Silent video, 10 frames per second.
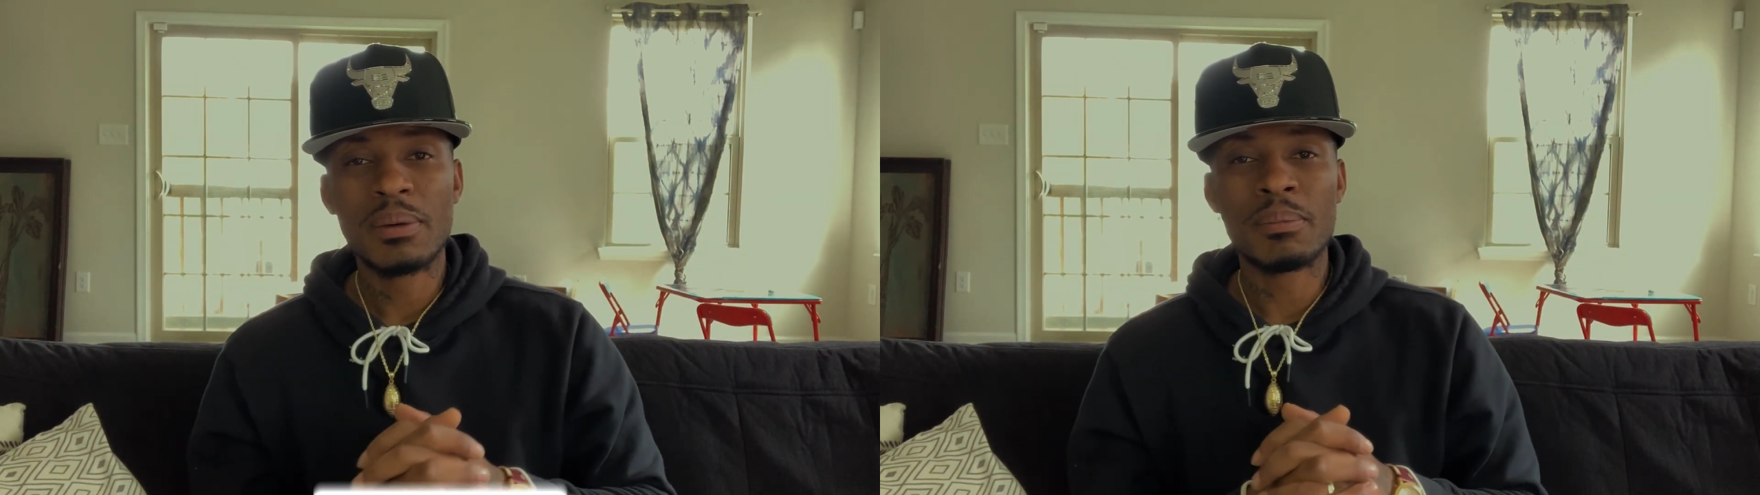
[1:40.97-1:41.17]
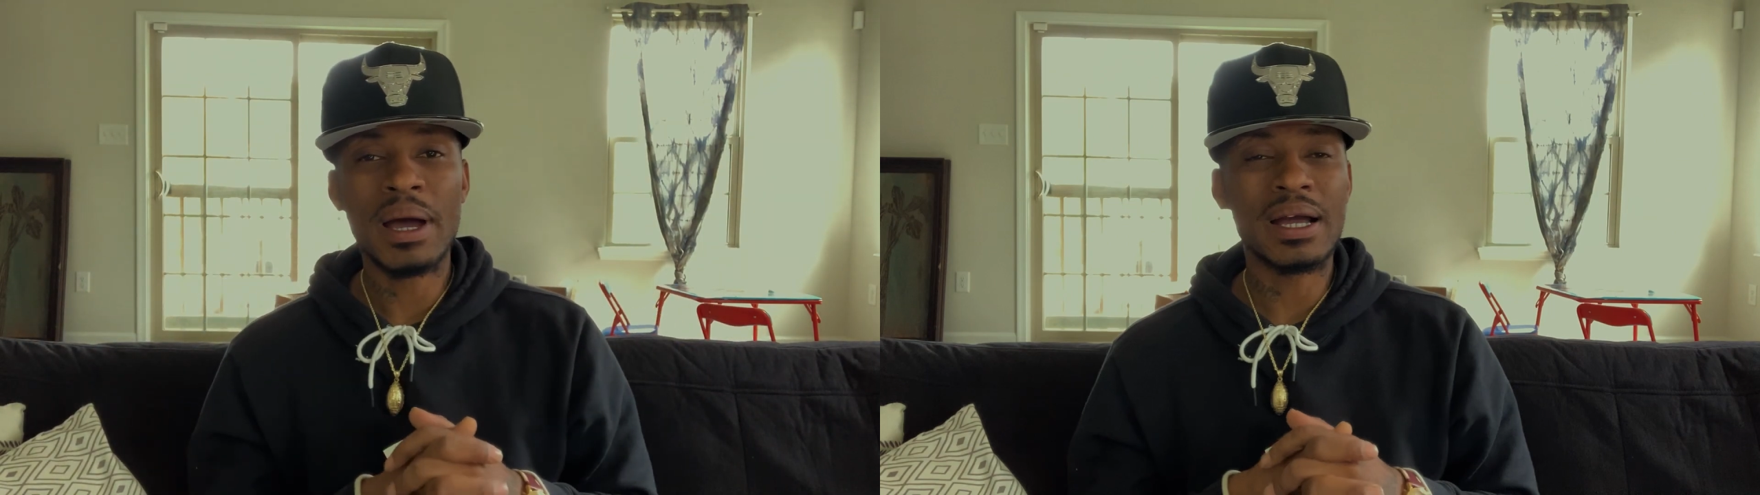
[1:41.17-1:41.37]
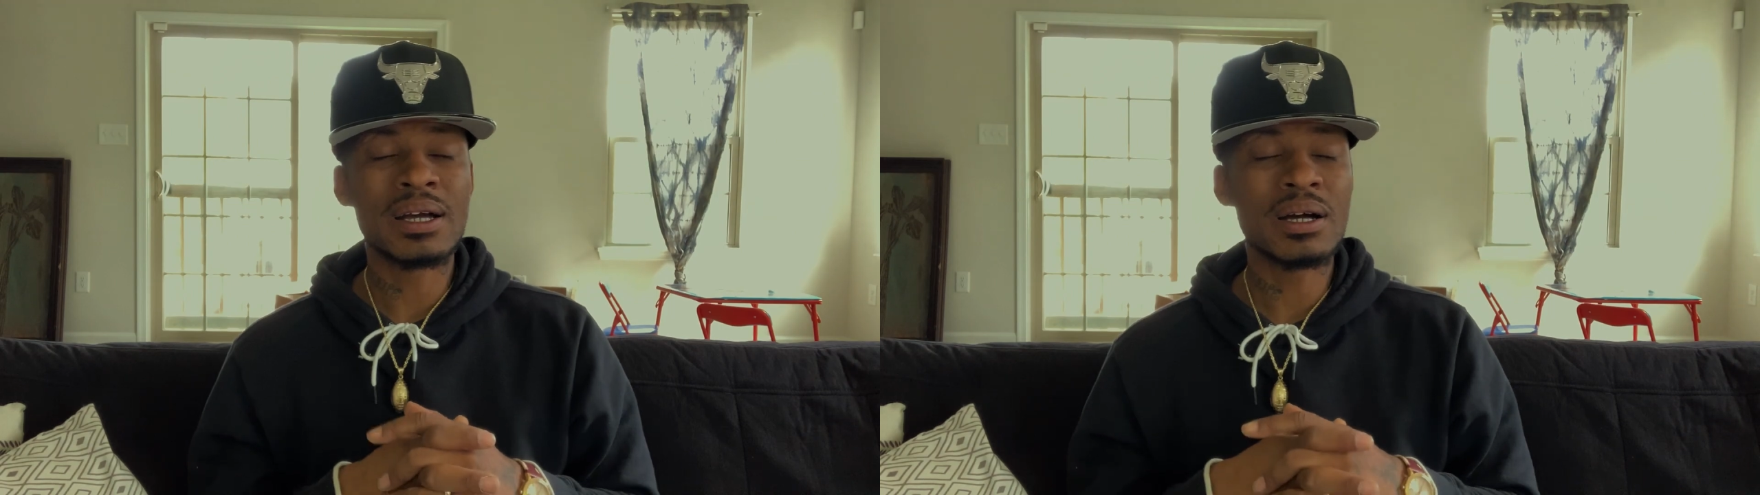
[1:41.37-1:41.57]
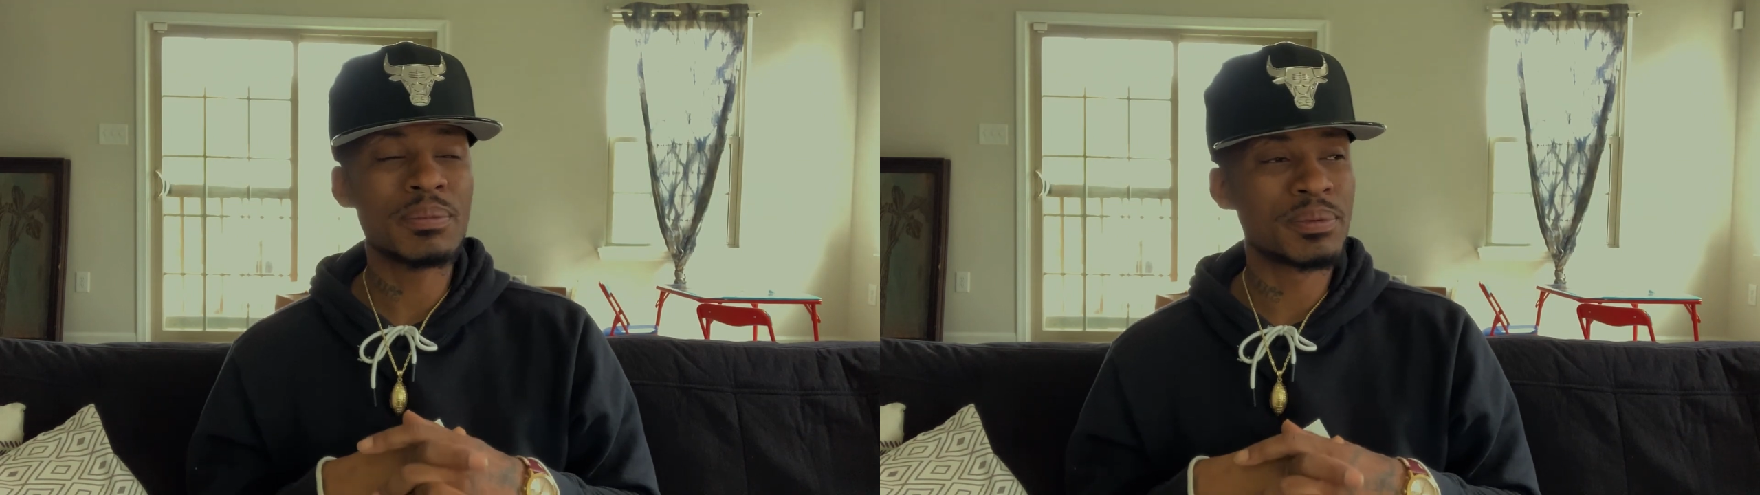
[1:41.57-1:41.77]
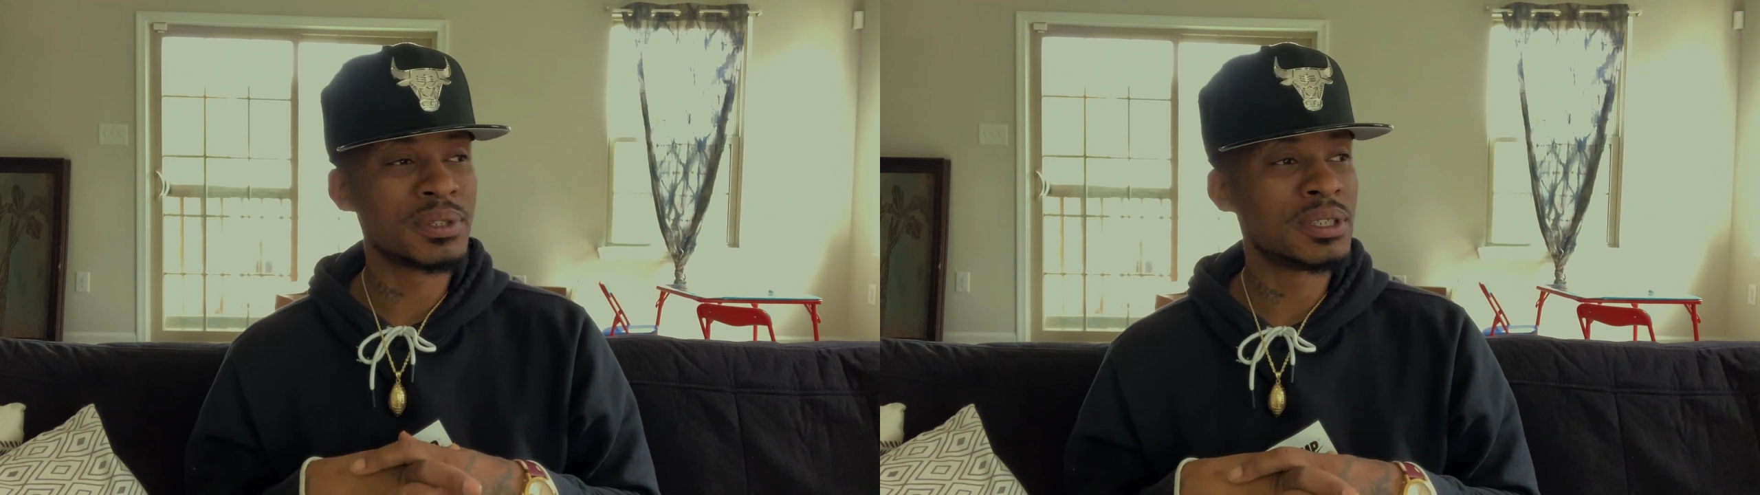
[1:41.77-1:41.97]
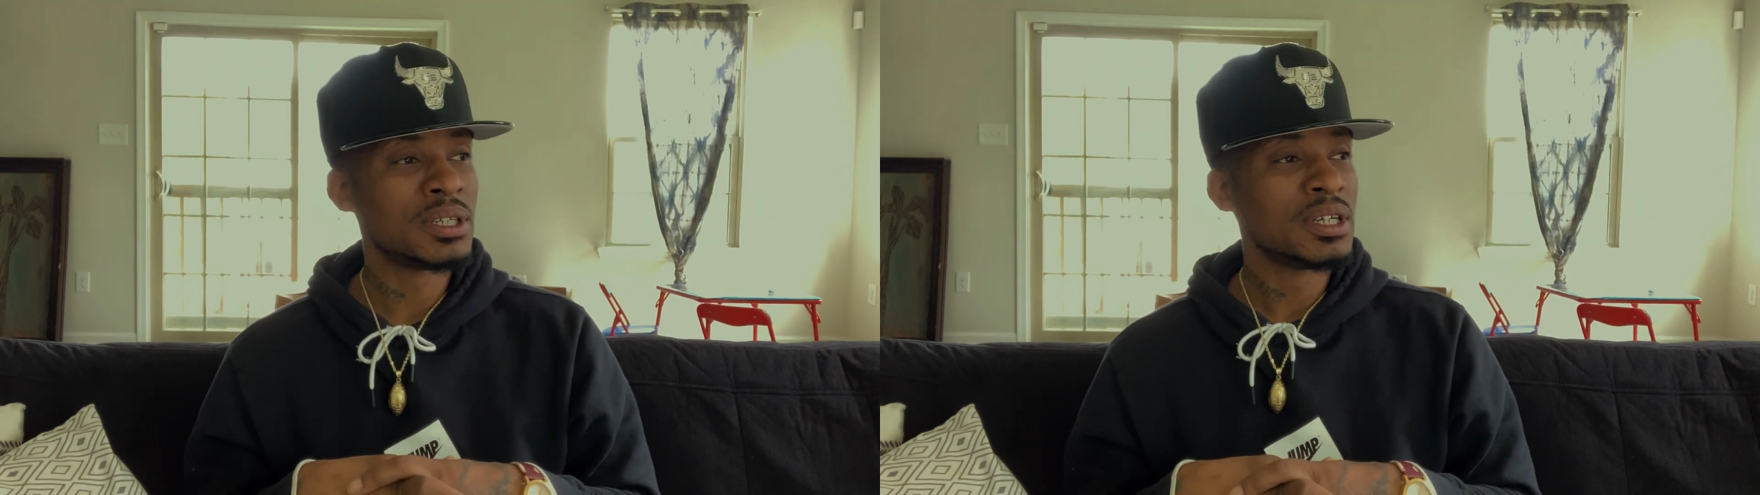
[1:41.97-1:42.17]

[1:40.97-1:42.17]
my company.